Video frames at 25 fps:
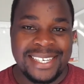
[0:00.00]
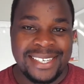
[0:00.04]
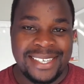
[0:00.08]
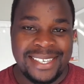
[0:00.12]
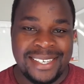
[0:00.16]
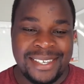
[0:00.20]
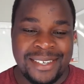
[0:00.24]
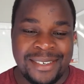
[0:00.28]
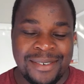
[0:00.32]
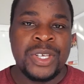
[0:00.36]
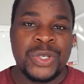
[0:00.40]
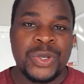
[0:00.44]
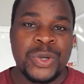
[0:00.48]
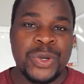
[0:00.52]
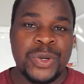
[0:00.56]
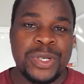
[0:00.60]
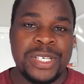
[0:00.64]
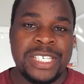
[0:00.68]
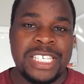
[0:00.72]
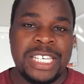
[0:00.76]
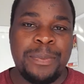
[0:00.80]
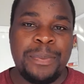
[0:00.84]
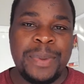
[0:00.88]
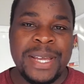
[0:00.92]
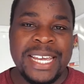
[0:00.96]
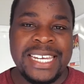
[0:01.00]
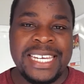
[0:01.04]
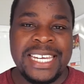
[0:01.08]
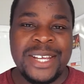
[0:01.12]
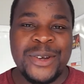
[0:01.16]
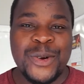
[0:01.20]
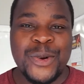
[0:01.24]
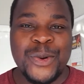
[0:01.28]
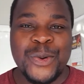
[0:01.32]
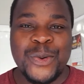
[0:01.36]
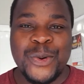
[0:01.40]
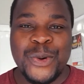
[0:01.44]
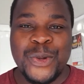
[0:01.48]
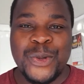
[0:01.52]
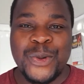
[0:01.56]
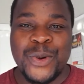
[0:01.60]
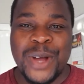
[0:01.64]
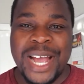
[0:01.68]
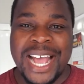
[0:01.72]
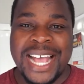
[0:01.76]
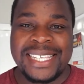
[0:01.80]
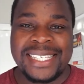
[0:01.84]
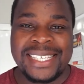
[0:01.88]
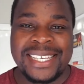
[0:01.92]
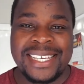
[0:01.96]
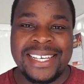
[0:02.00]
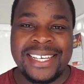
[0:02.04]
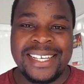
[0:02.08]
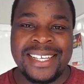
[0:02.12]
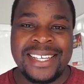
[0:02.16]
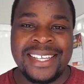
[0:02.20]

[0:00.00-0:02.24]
So depending on who you ask,